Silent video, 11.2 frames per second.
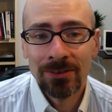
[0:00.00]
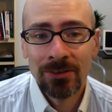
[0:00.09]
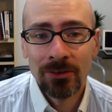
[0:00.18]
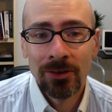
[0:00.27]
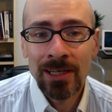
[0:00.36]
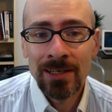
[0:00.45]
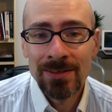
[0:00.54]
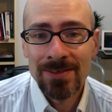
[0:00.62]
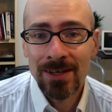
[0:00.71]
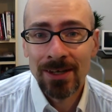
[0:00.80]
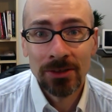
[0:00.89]
there
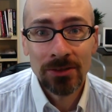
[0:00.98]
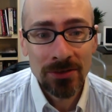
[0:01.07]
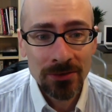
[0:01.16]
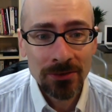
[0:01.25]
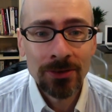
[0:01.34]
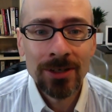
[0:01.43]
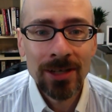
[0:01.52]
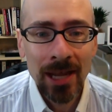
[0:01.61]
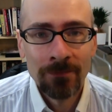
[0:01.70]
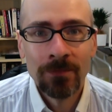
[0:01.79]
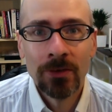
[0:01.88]
is a concerted
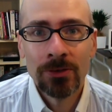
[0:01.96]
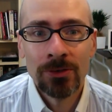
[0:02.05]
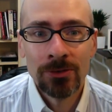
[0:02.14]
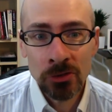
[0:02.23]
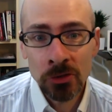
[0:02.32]
effort